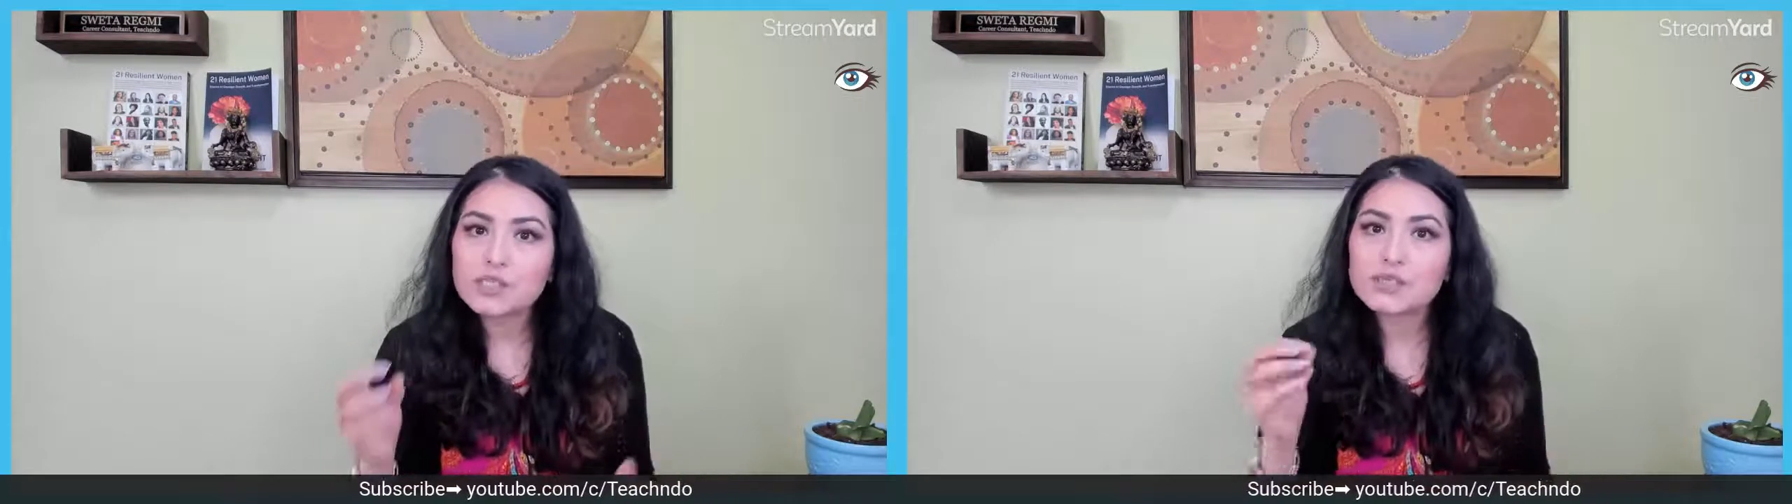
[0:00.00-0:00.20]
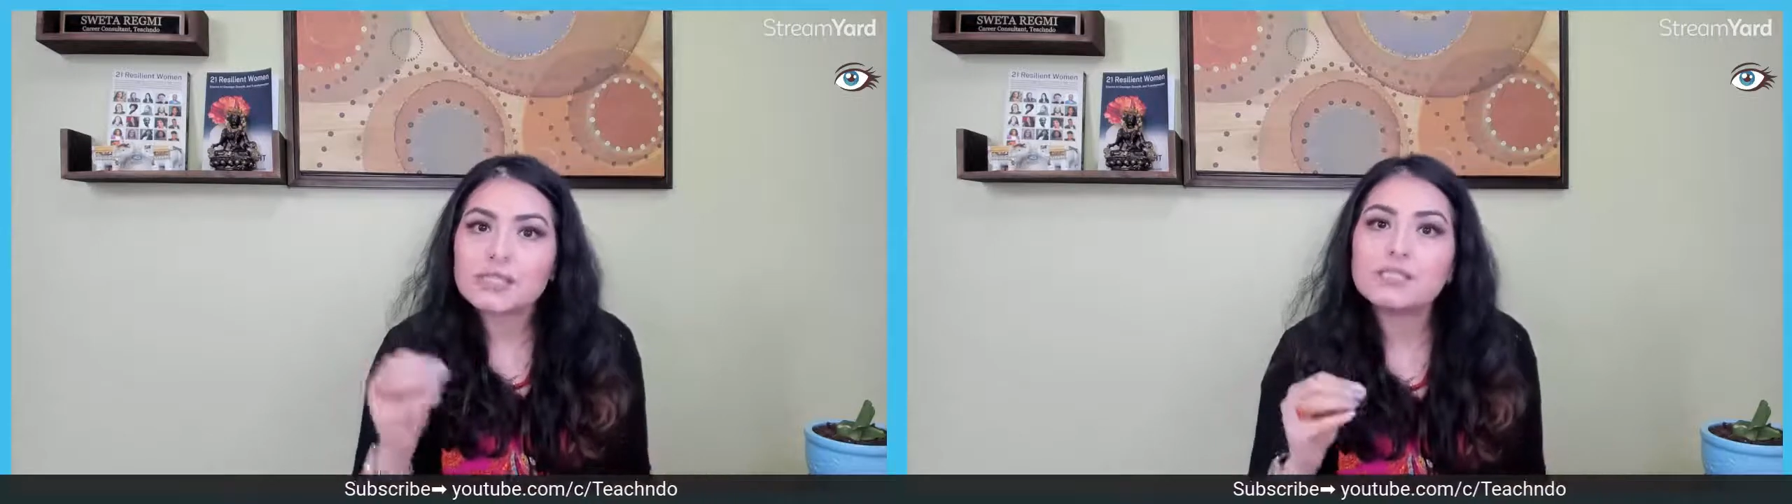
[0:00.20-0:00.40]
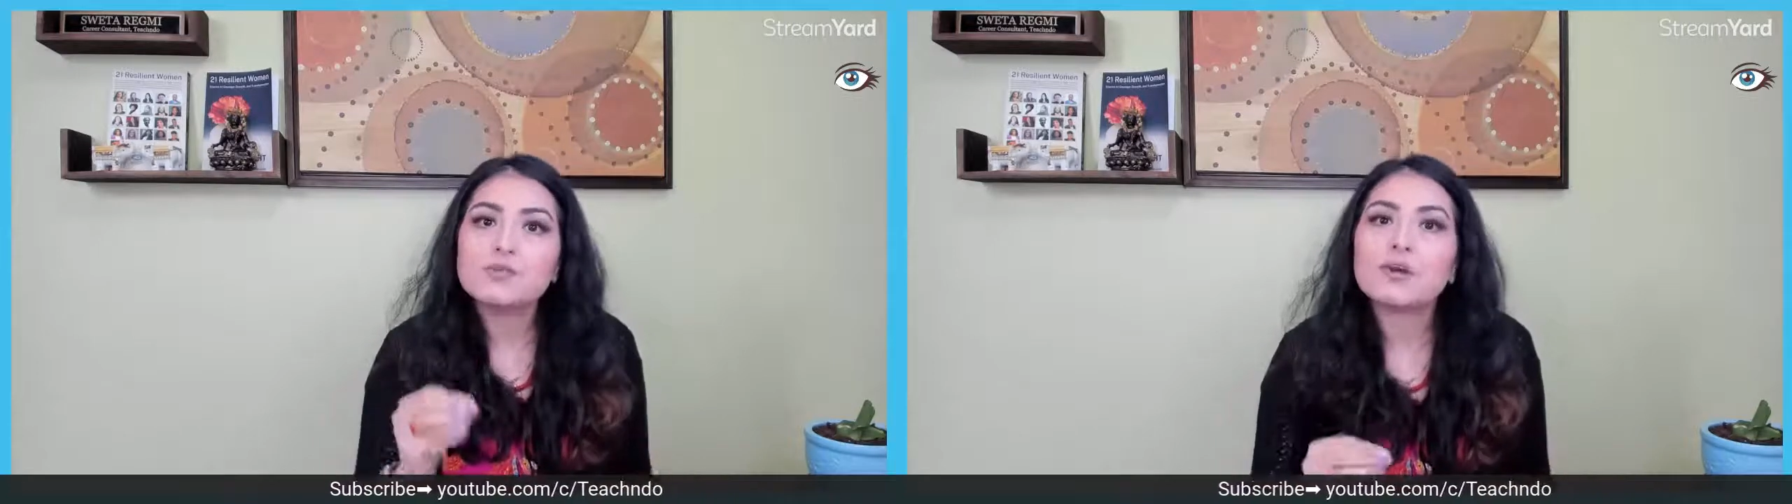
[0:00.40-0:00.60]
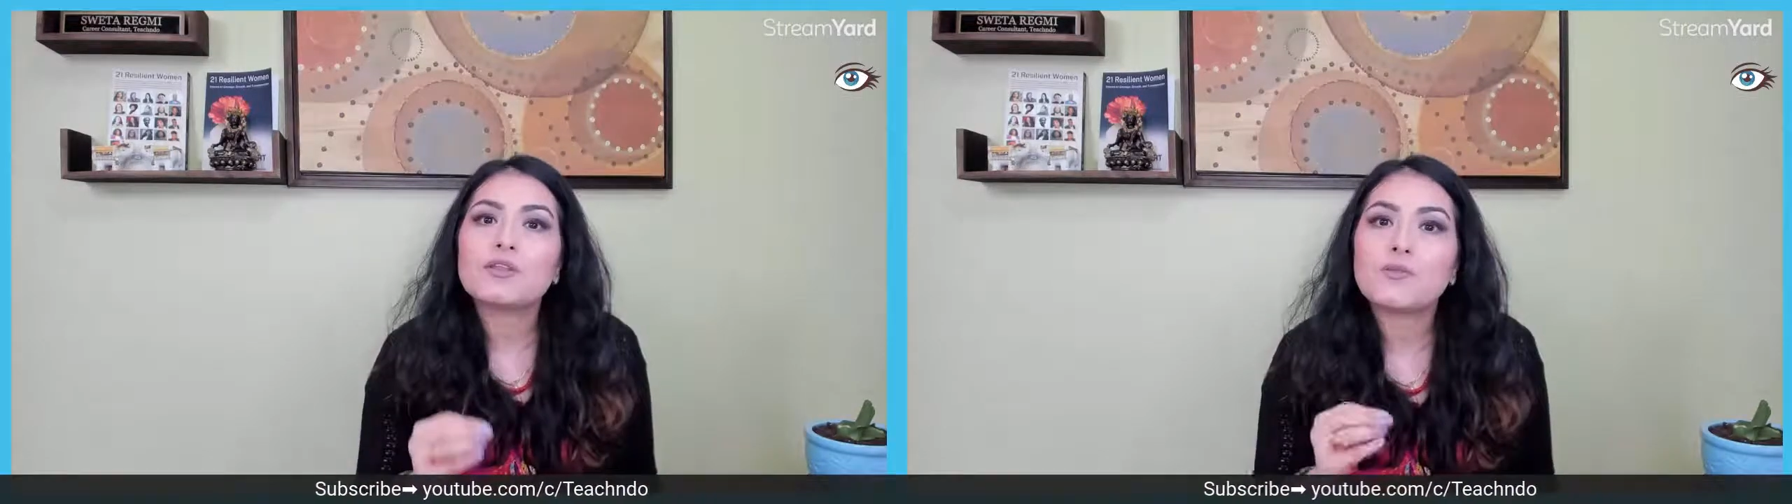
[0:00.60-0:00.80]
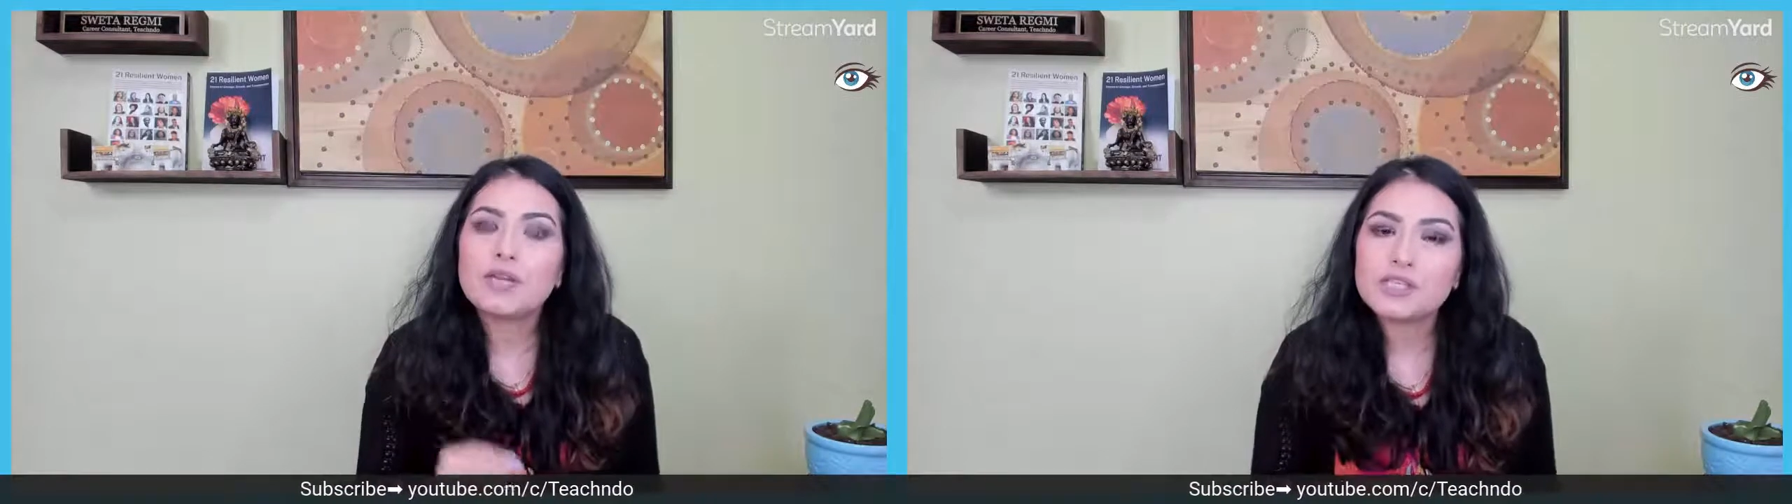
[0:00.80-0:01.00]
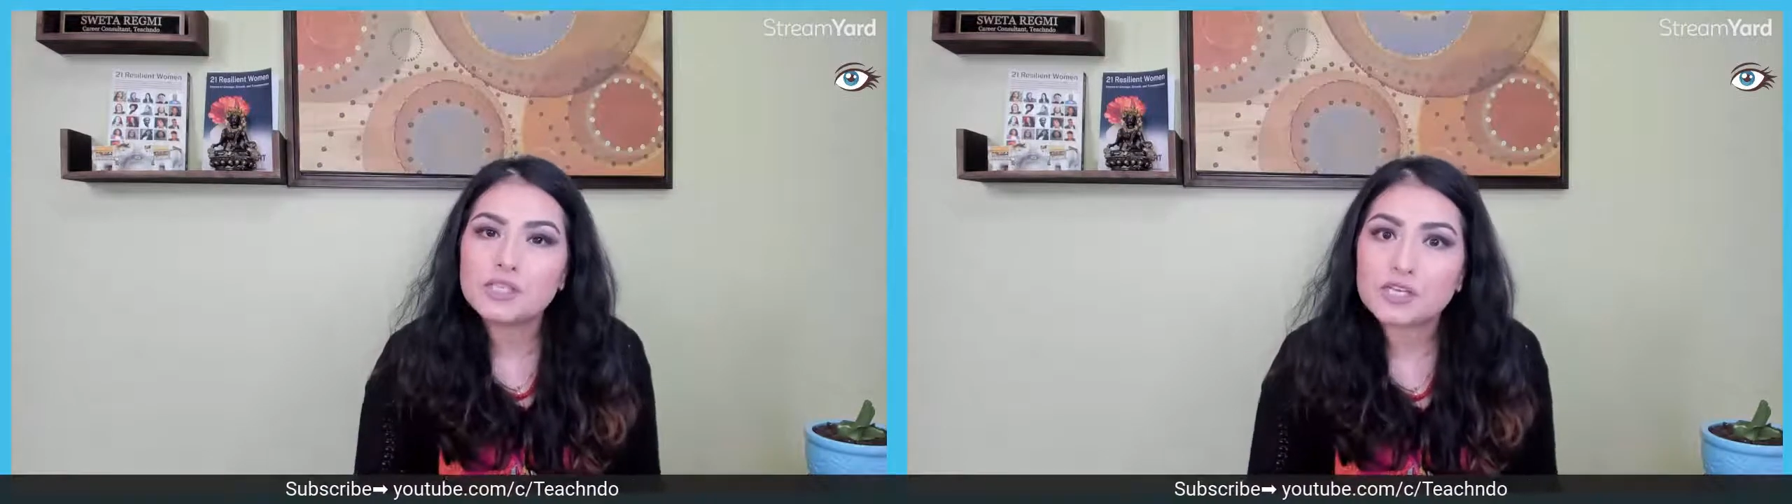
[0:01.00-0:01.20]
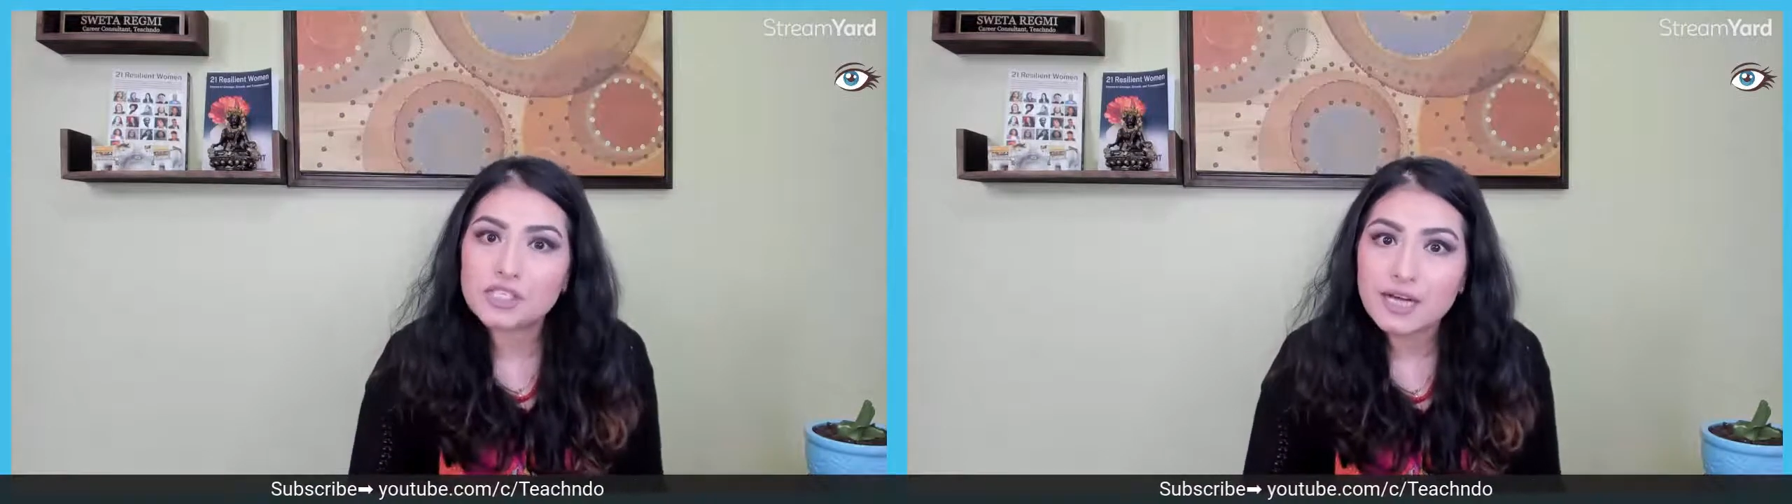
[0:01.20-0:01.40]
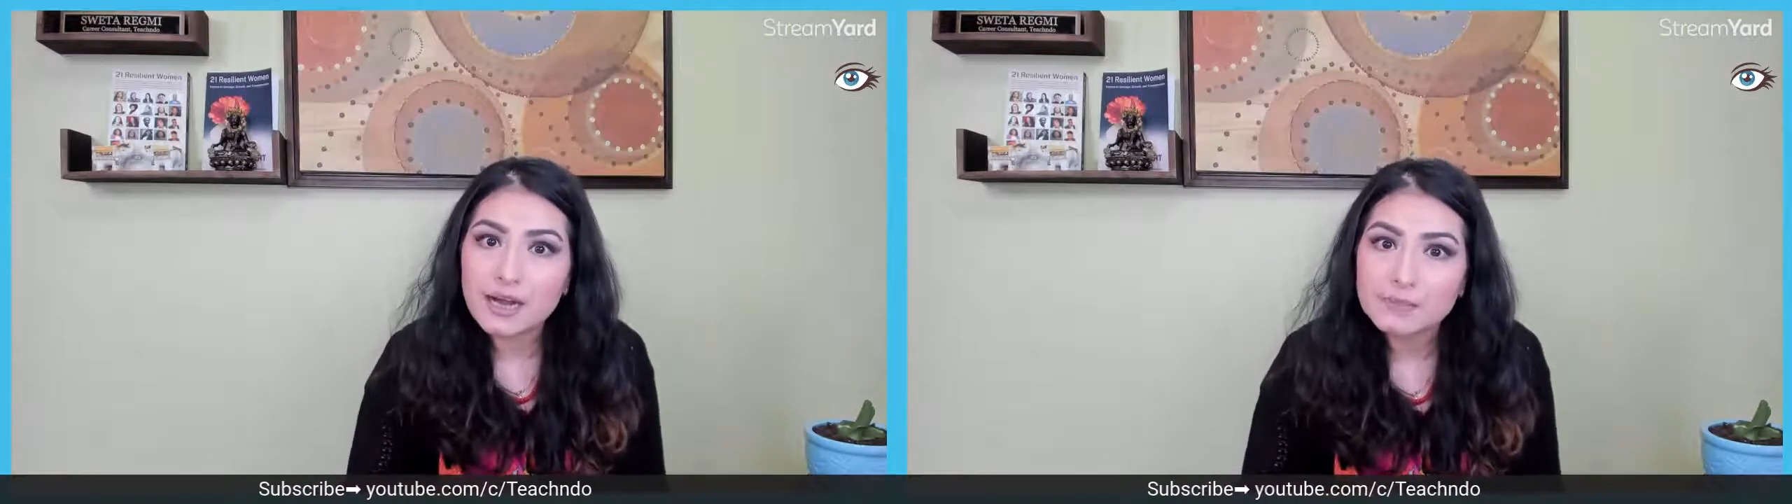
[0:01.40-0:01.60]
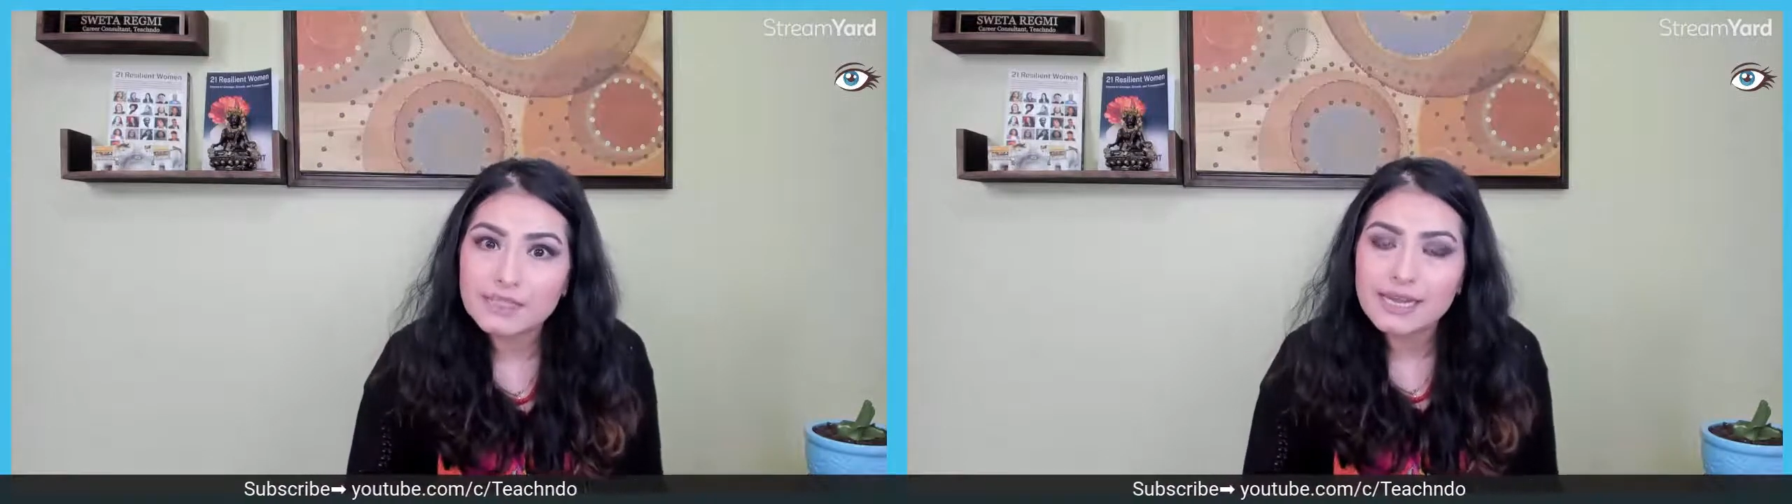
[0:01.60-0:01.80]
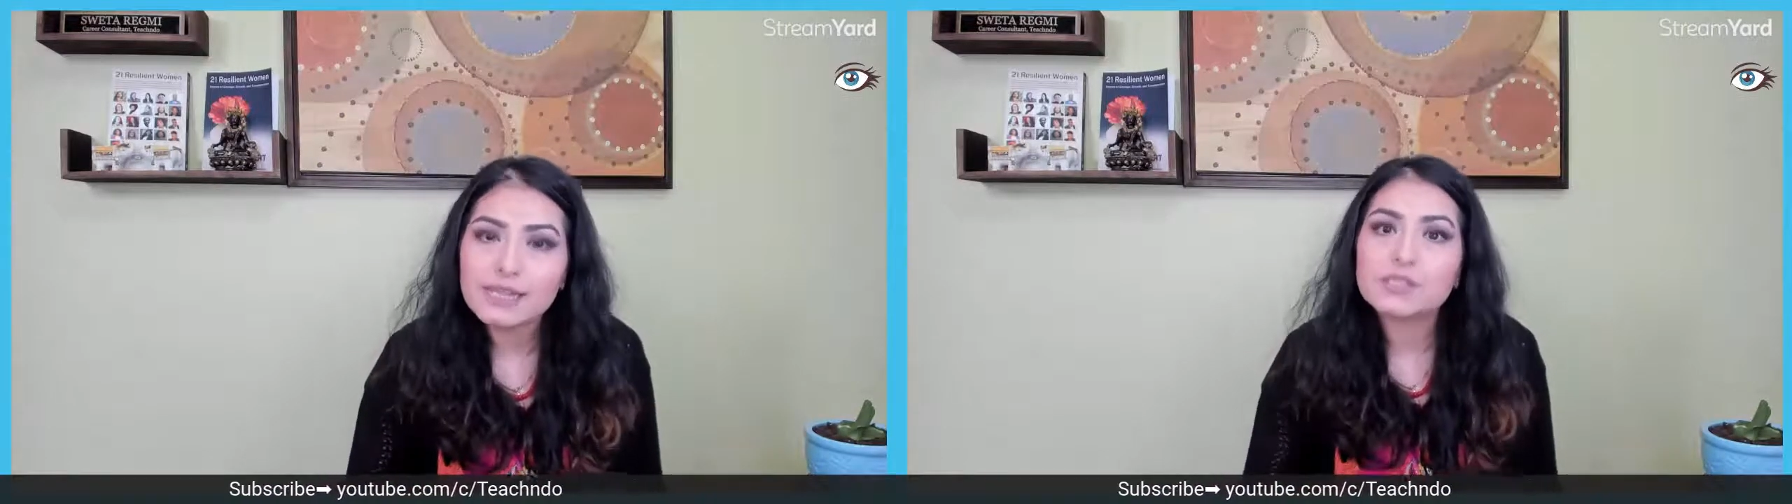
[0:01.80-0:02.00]
So this is where the research comes
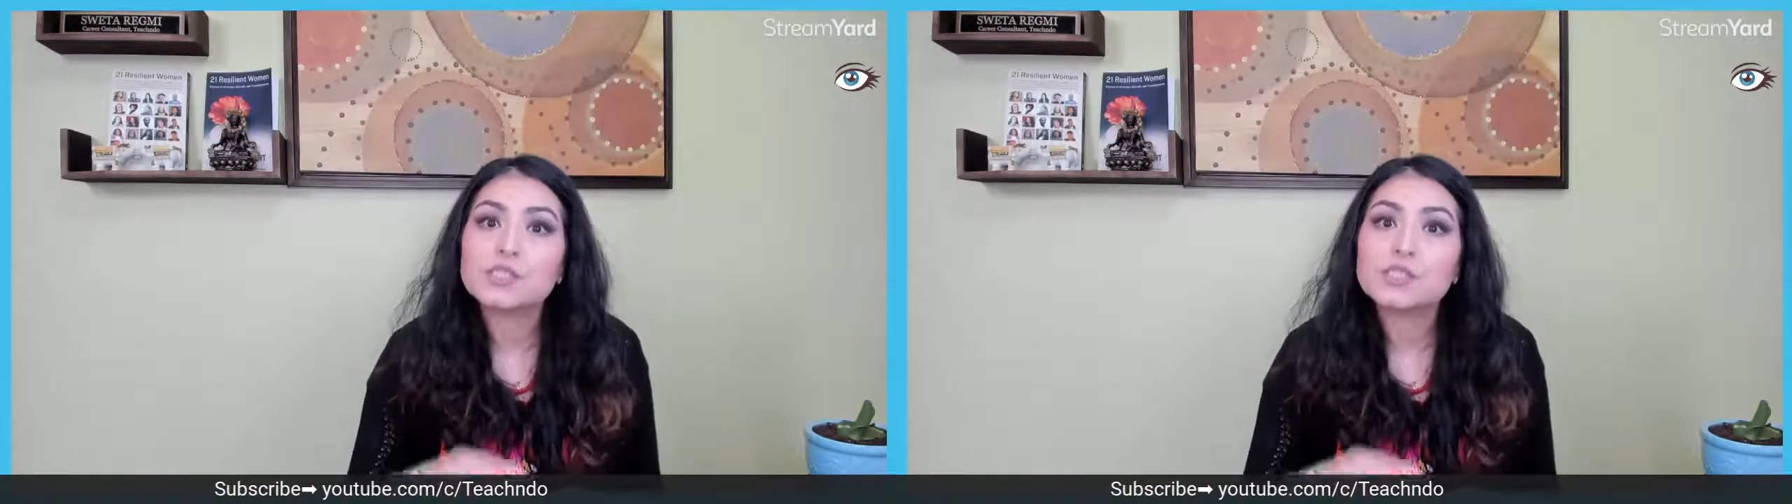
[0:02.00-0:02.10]
in.